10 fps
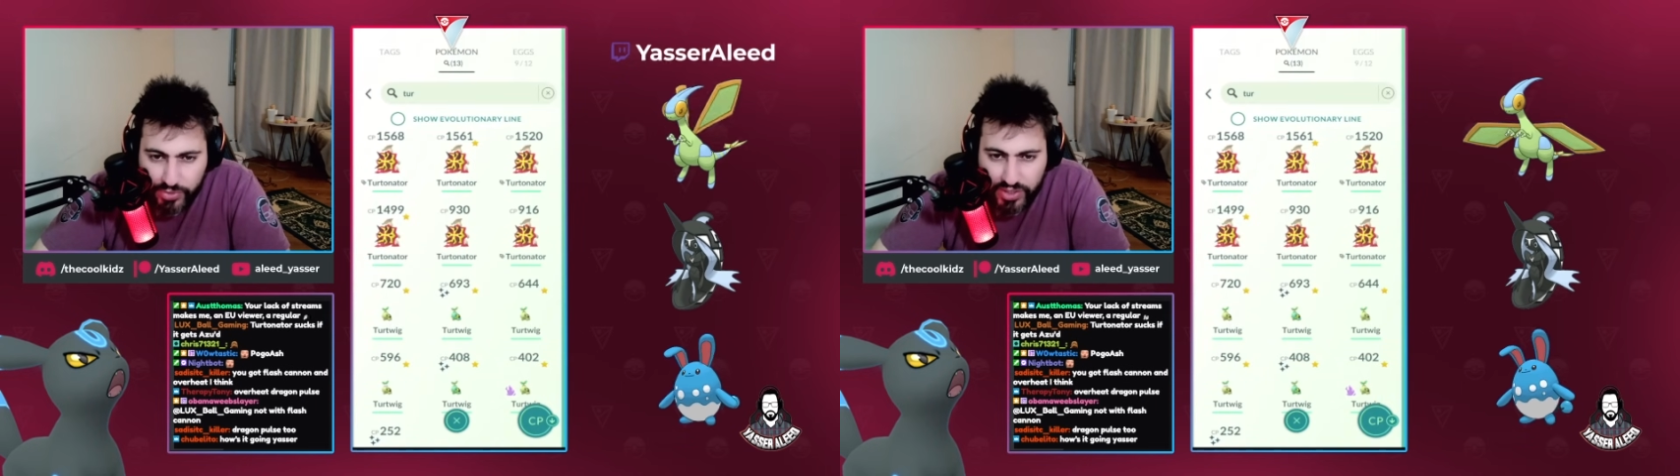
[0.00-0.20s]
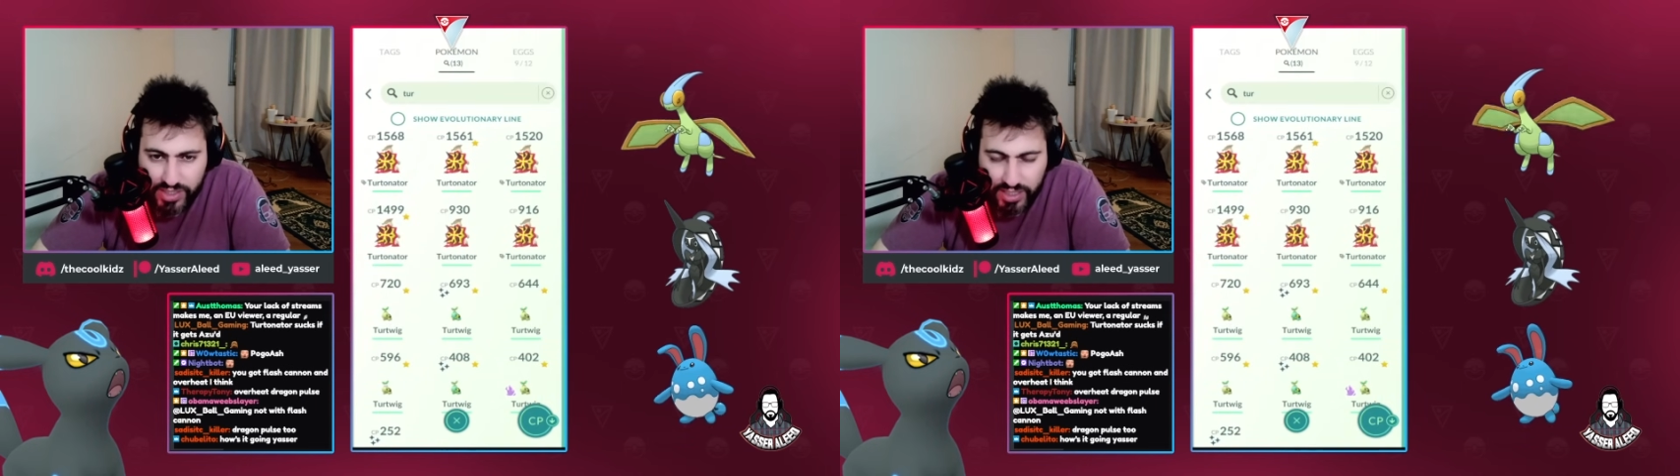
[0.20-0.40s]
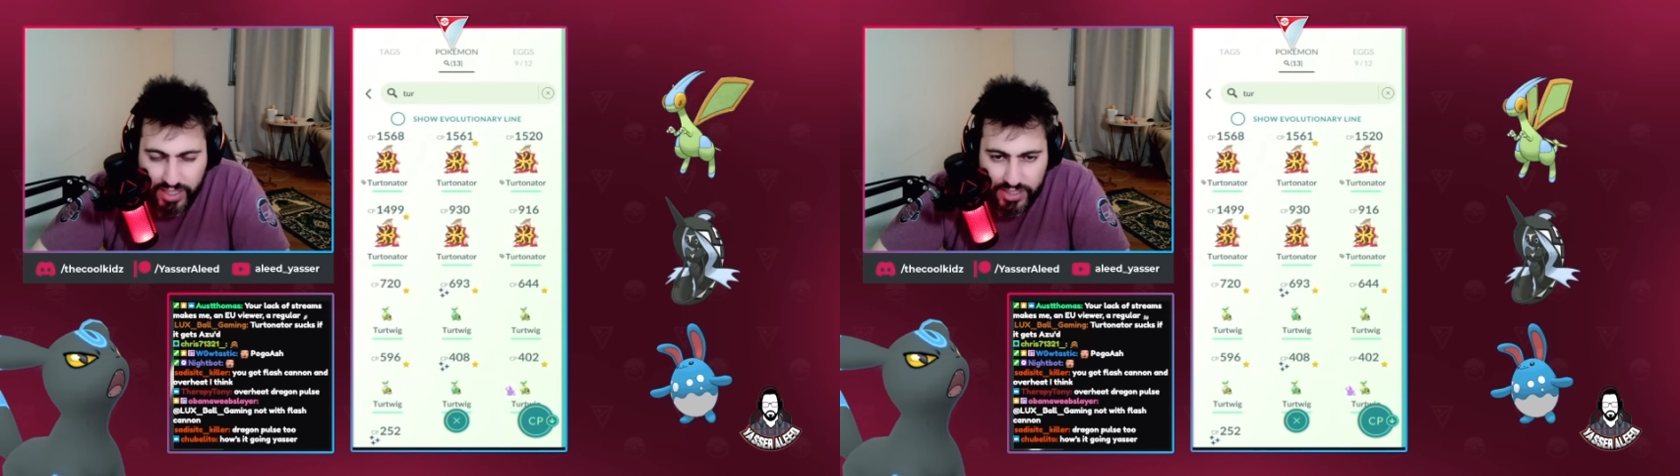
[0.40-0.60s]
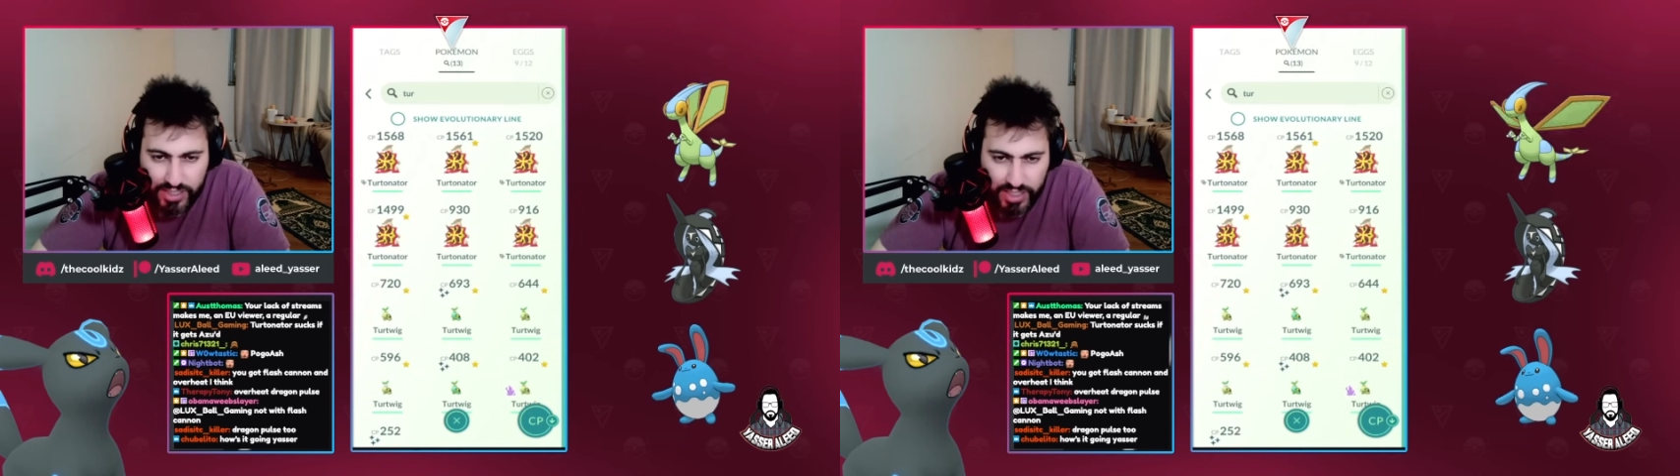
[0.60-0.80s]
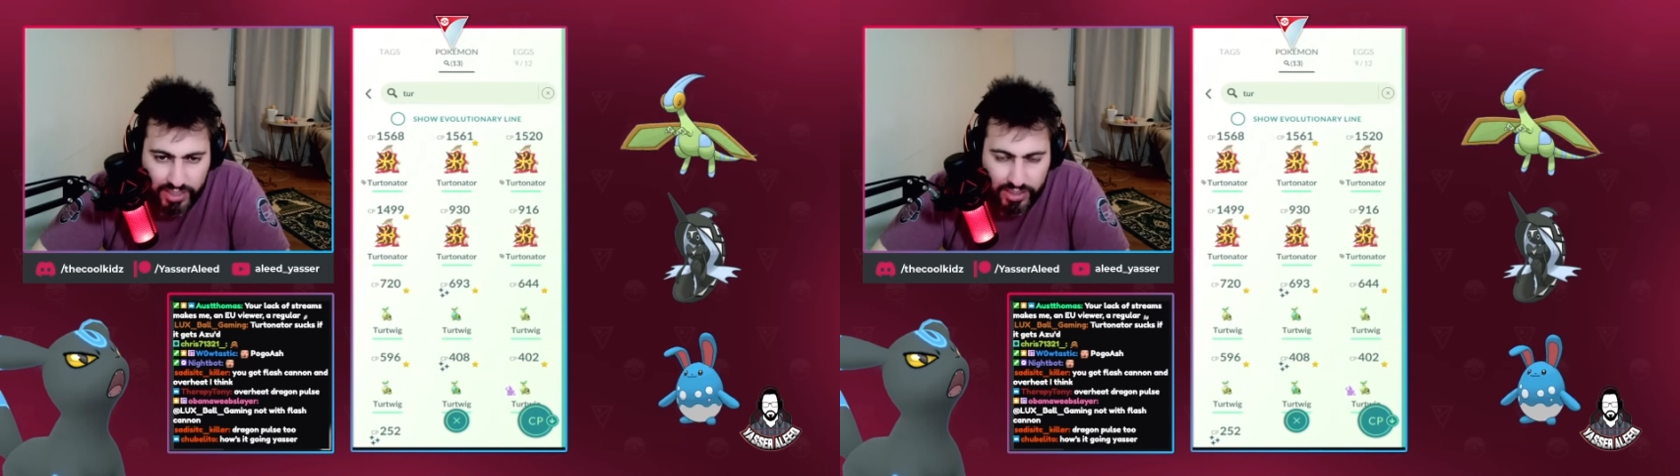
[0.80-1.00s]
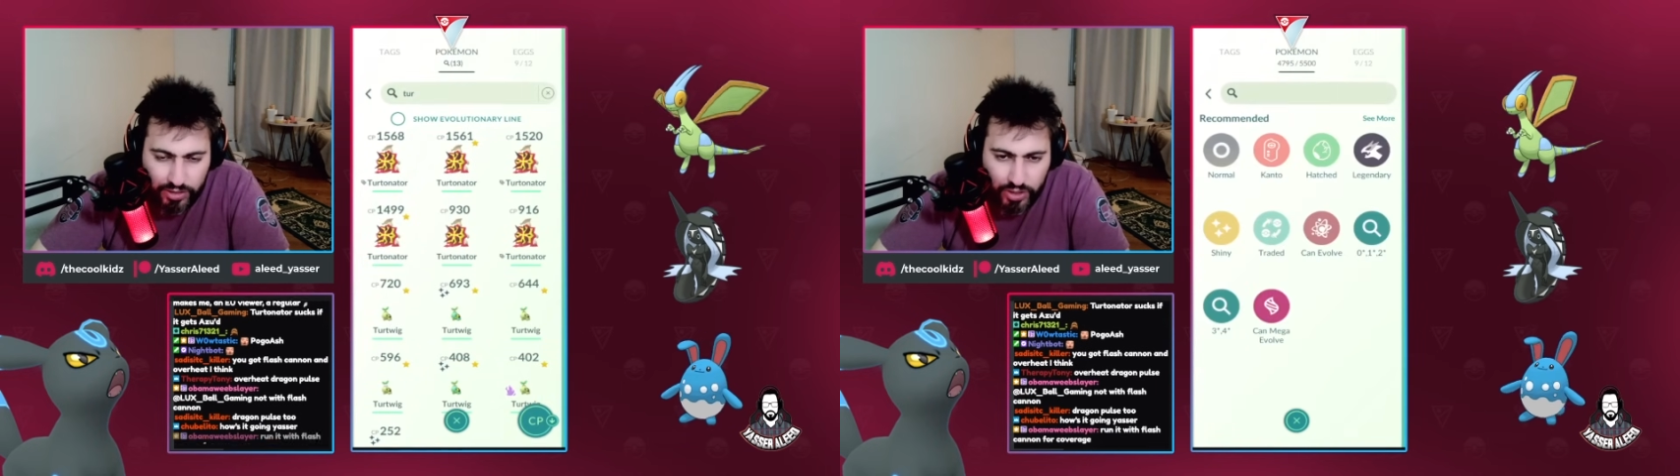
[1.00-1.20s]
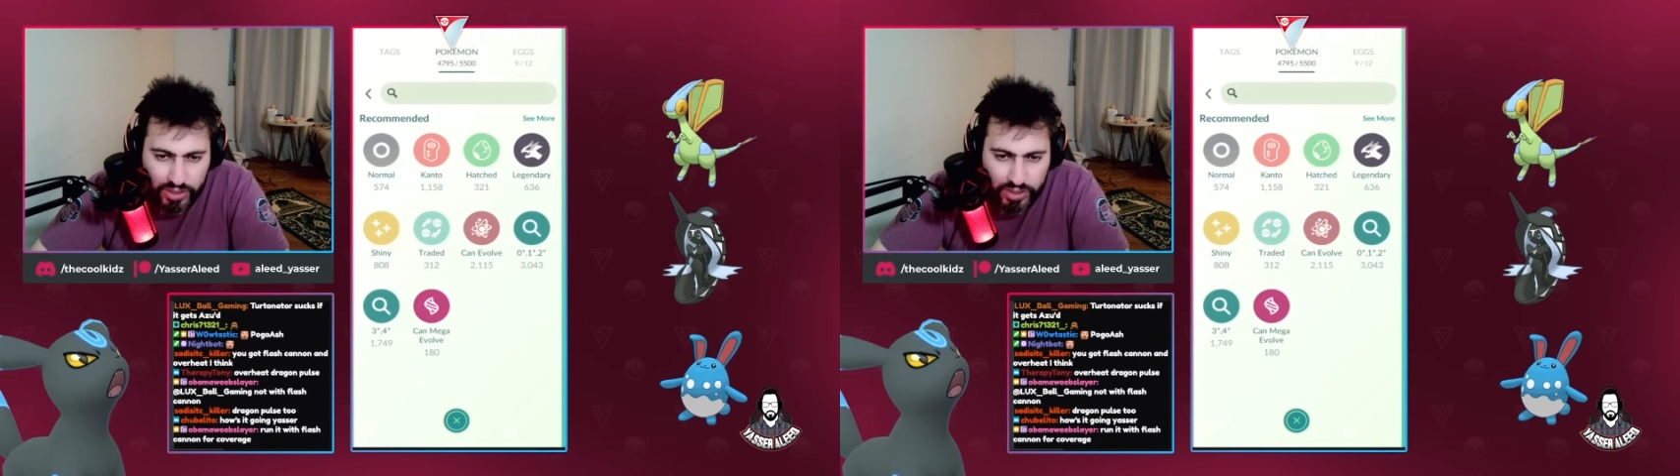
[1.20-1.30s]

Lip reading: this thing has a dragon claw.